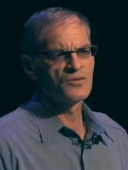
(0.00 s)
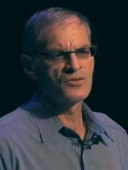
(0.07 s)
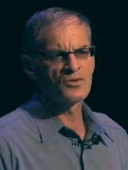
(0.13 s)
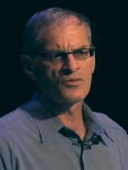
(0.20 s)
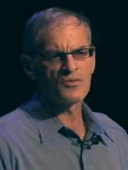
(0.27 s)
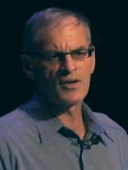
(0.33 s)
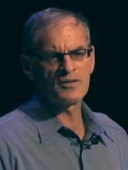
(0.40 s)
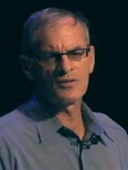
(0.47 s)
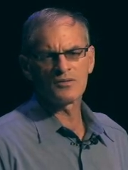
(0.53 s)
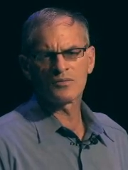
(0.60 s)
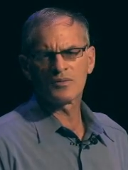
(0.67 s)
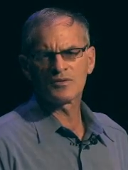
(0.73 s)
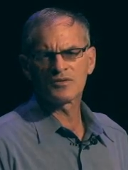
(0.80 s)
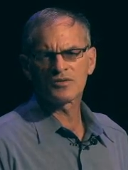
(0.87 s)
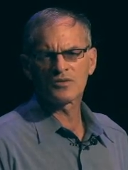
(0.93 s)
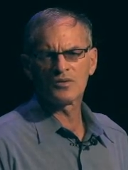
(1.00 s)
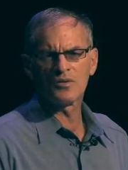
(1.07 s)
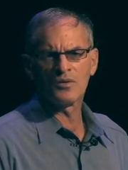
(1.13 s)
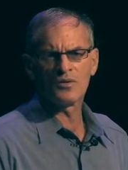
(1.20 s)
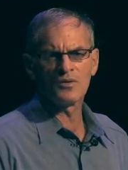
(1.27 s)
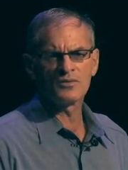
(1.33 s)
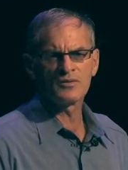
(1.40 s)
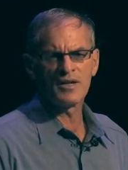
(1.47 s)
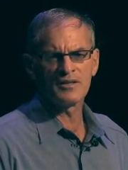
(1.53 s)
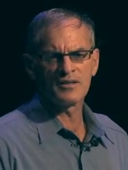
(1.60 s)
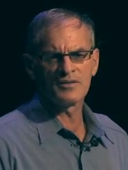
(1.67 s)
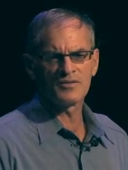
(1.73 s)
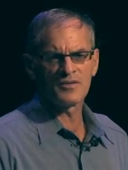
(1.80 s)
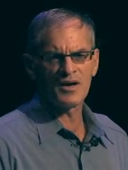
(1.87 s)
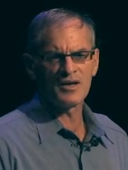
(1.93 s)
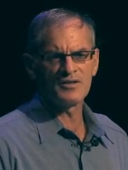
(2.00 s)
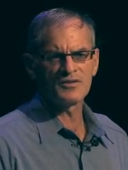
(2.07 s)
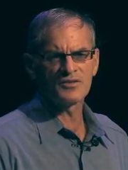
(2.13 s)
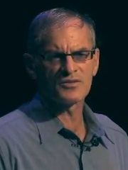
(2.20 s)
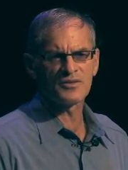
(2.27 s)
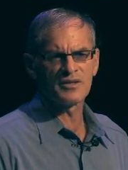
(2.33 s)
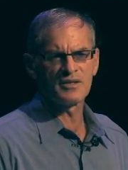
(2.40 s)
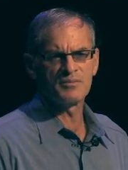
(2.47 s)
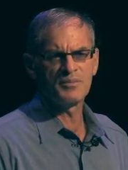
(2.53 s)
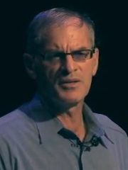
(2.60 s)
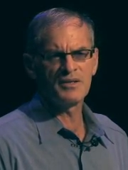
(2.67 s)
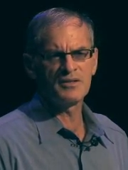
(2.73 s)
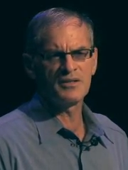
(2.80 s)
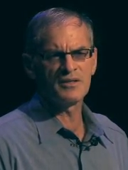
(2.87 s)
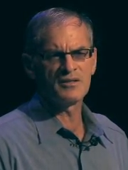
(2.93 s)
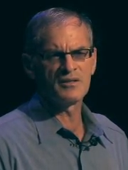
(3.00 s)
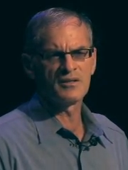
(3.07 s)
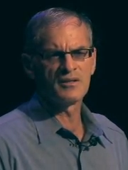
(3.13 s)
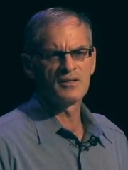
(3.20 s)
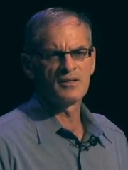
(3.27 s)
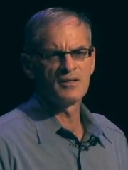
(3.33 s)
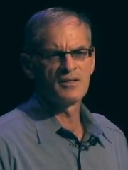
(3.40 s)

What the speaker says: to render what's called an advisory opinion